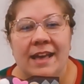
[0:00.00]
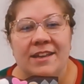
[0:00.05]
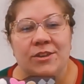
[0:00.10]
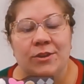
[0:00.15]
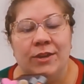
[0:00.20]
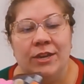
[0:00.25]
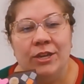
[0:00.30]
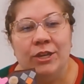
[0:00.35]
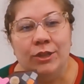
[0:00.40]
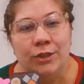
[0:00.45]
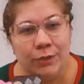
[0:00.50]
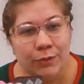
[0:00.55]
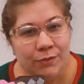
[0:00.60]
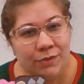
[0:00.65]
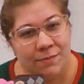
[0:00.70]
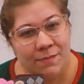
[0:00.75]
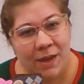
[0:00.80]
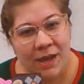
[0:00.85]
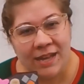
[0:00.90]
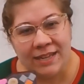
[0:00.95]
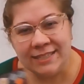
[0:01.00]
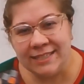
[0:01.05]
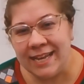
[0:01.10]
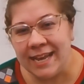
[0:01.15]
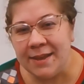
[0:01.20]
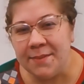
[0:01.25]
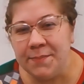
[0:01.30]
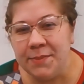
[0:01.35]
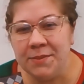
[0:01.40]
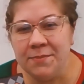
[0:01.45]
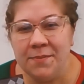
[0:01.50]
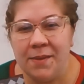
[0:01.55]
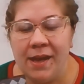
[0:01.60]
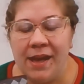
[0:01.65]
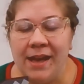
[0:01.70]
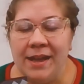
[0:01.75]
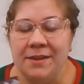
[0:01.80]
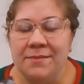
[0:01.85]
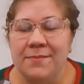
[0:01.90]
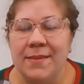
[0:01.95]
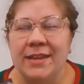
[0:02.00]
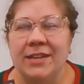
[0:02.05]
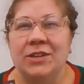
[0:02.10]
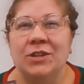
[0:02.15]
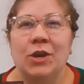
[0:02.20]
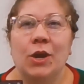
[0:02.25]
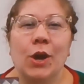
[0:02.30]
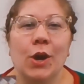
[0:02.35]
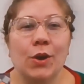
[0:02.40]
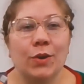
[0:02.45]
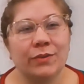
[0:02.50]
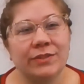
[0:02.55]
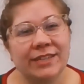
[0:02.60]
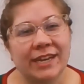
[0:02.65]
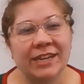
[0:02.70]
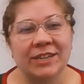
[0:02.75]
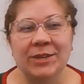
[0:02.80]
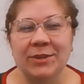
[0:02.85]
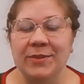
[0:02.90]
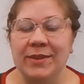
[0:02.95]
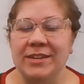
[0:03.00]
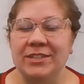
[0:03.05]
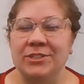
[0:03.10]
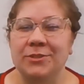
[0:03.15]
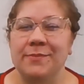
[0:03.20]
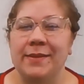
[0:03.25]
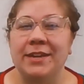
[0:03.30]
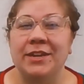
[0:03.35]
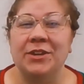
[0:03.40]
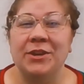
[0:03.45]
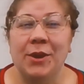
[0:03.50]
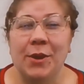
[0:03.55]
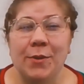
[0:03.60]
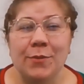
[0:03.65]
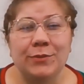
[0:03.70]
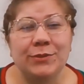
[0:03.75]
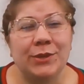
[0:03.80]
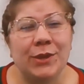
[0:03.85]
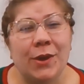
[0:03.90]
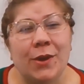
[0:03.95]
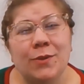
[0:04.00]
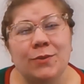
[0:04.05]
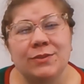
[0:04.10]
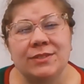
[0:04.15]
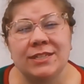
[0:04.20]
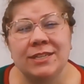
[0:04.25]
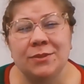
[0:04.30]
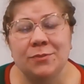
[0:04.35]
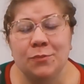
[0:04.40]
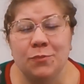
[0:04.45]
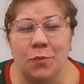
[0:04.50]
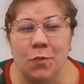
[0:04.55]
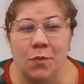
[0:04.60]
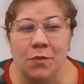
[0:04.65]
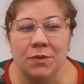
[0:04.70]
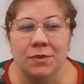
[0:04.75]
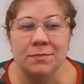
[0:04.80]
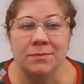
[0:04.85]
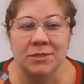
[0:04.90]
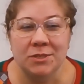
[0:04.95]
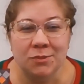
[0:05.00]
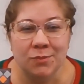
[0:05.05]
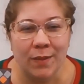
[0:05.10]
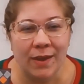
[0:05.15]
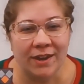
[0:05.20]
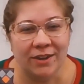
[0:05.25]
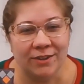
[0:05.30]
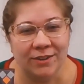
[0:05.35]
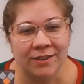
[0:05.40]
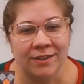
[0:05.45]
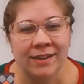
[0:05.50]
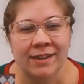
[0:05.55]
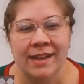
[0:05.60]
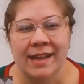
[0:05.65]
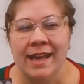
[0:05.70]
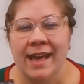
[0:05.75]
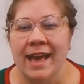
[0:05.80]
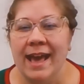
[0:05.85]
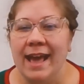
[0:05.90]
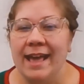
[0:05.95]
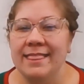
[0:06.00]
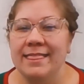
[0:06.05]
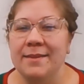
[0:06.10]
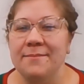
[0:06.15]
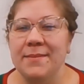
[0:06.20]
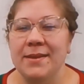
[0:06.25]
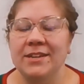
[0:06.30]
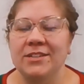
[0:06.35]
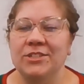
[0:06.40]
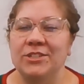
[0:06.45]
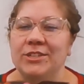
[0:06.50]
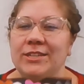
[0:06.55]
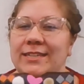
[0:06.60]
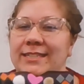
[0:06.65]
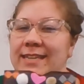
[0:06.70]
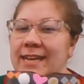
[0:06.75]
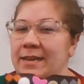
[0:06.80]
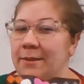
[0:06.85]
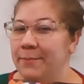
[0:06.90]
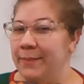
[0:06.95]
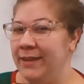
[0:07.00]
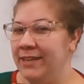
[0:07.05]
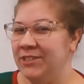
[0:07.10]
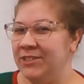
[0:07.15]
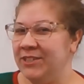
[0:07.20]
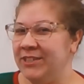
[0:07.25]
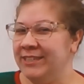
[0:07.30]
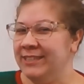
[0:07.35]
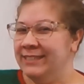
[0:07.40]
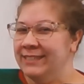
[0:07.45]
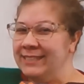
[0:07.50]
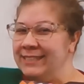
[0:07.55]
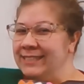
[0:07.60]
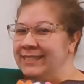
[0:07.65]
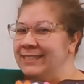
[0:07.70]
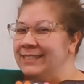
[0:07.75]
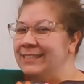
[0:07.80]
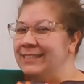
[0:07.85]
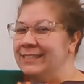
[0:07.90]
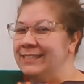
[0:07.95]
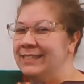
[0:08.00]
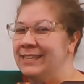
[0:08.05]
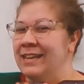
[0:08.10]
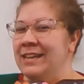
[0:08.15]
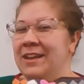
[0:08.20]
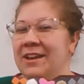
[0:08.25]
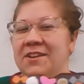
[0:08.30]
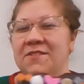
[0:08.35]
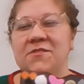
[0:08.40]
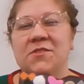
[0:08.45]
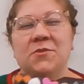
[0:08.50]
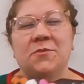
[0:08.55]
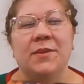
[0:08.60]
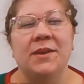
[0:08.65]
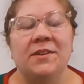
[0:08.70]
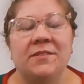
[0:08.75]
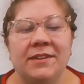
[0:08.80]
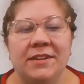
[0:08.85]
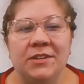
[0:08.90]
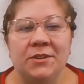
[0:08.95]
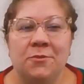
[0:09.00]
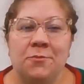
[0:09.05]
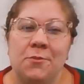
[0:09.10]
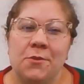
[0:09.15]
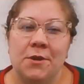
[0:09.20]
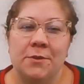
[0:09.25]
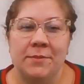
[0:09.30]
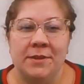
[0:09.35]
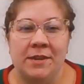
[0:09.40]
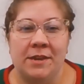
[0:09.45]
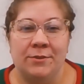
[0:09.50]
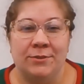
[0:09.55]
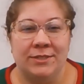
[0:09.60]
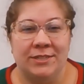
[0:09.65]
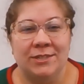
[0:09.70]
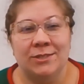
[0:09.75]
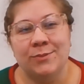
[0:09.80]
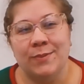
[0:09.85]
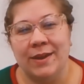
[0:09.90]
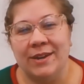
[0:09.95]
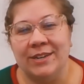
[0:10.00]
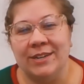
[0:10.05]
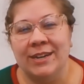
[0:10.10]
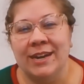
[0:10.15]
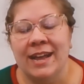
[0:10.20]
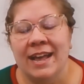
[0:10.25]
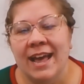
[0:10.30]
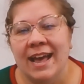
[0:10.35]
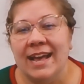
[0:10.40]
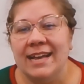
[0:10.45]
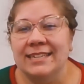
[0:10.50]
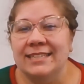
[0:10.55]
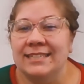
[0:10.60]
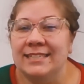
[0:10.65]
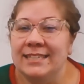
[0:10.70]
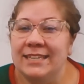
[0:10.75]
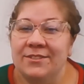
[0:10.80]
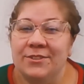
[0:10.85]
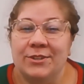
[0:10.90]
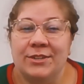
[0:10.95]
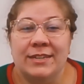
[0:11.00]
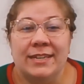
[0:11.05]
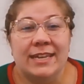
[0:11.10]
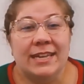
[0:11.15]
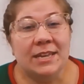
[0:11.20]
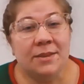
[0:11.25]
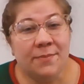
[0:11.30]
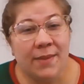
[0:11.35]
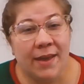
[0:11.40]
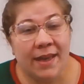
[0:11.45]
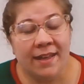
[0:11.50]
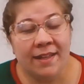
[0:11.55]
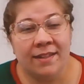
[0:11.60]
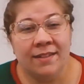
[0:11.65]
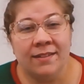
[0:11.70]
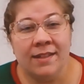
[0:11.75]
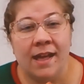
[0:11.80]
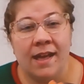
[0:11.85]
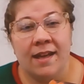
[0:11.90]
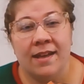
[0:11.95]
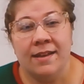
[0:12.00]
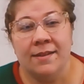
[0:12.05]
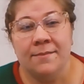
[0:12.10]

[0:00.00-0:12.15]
You can glue them on, tape them on, make your own decoration, make your own cozy, warm sweater, and then make sure you take a picture of you wearing your warm and cozy sweater and either email